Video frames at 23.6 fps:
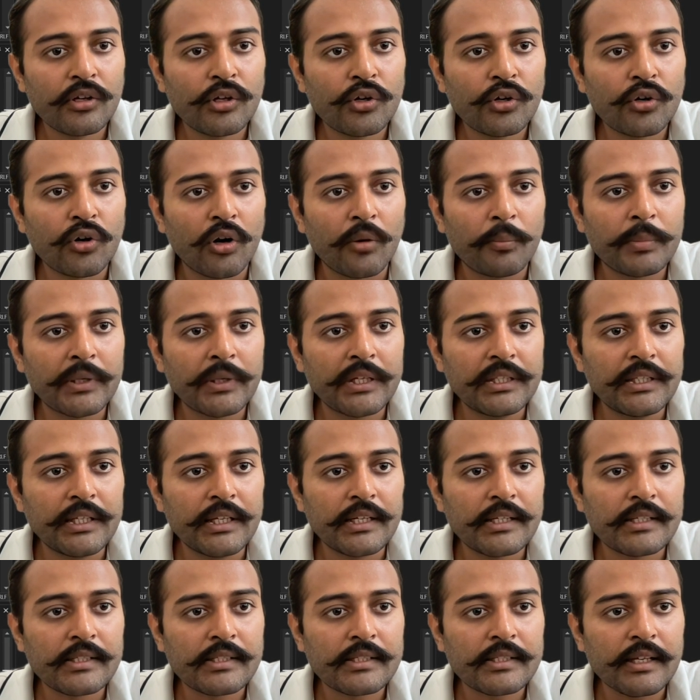copy
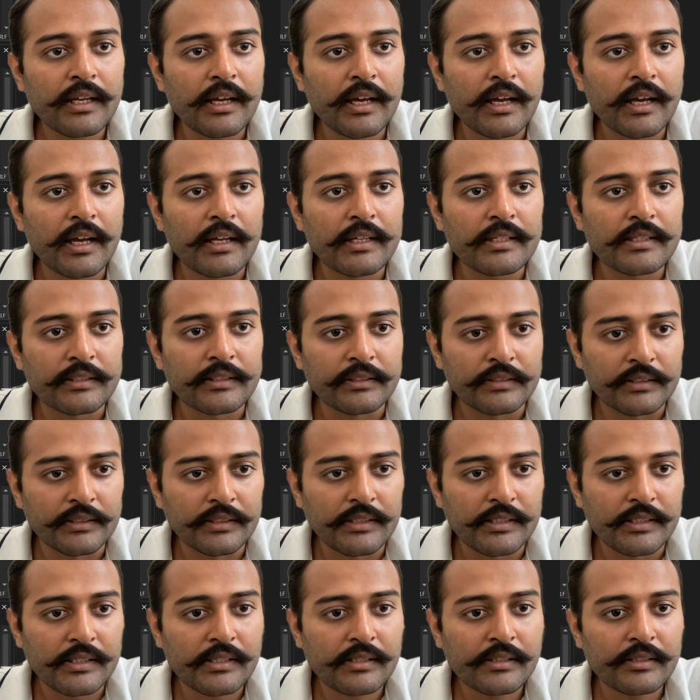this as it
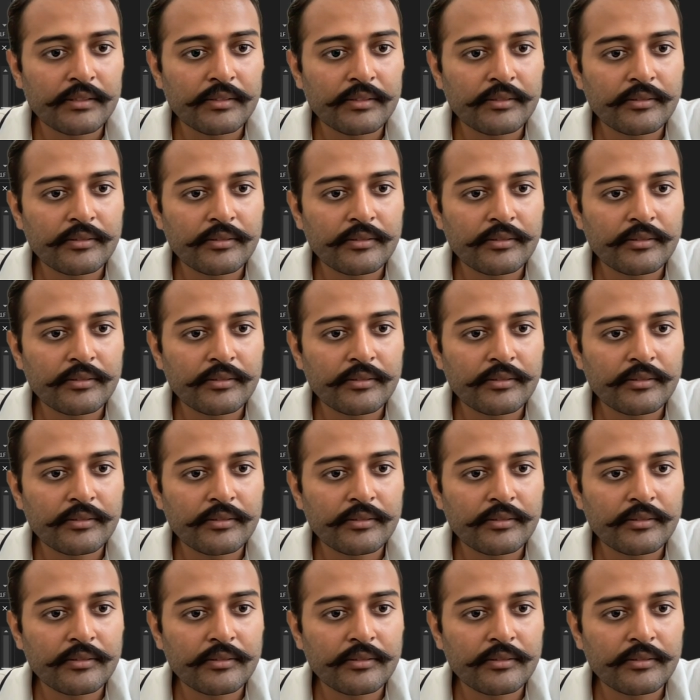is.